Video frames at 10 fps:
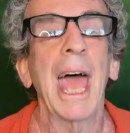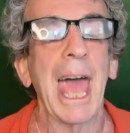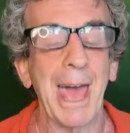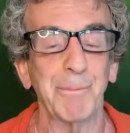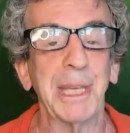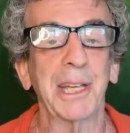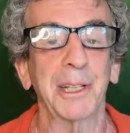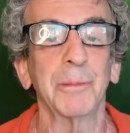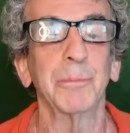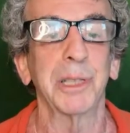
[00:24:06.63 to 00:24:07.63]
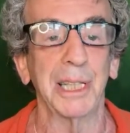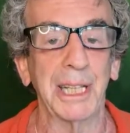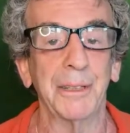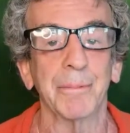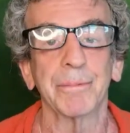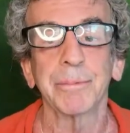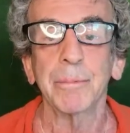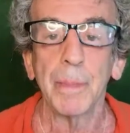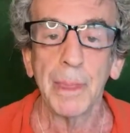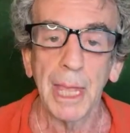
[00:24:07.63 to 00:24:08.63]
happy, and complete,
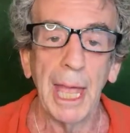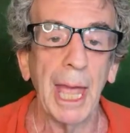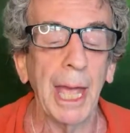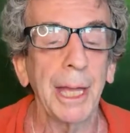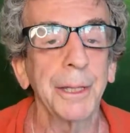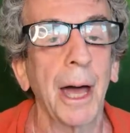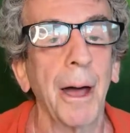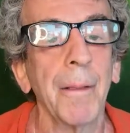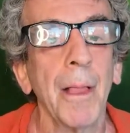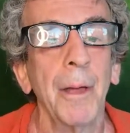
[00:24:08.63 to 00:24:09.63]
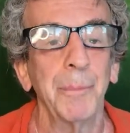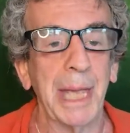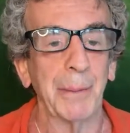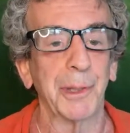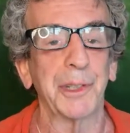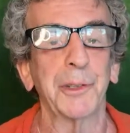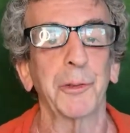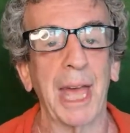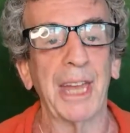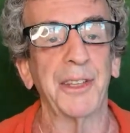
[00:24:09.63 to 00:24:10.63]
and be able to
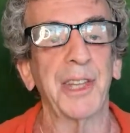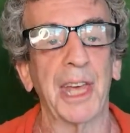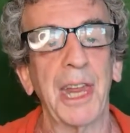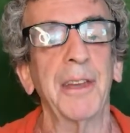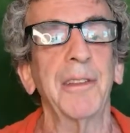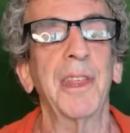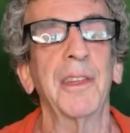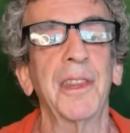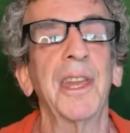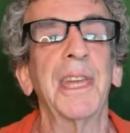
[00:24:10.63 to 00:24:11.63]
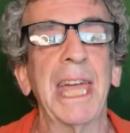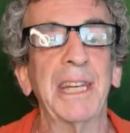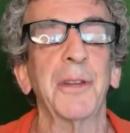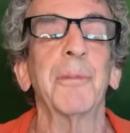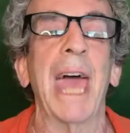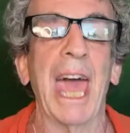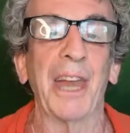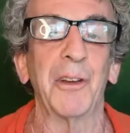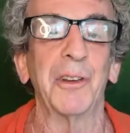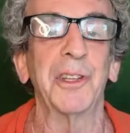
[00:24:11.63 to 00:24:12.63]
transcend any the negative
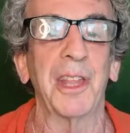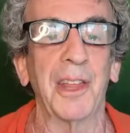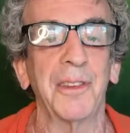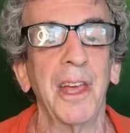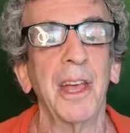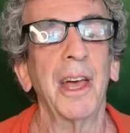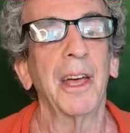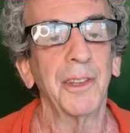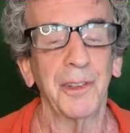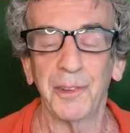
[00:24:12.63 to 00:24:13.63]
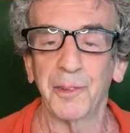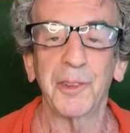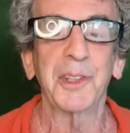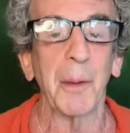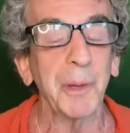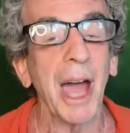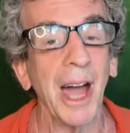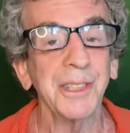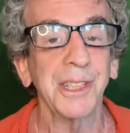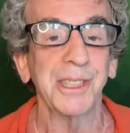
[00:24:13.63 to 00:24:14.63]
patterns that
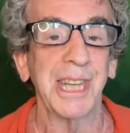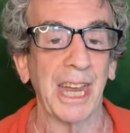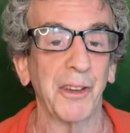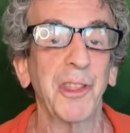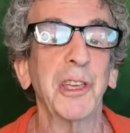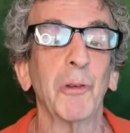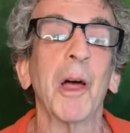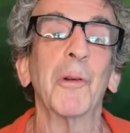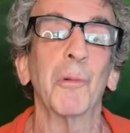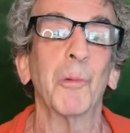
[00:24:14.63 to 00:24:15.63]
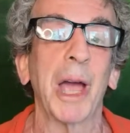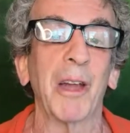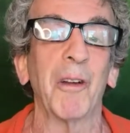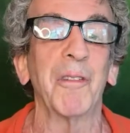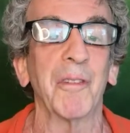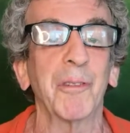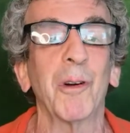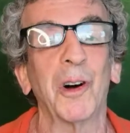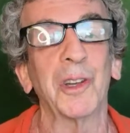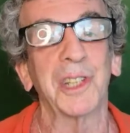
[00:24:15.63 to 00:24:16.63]
subconscious shadows that you're unaware of have
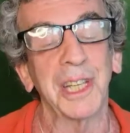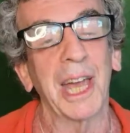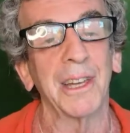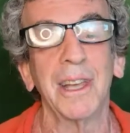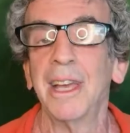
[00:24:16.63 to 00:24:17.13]
caused. Again,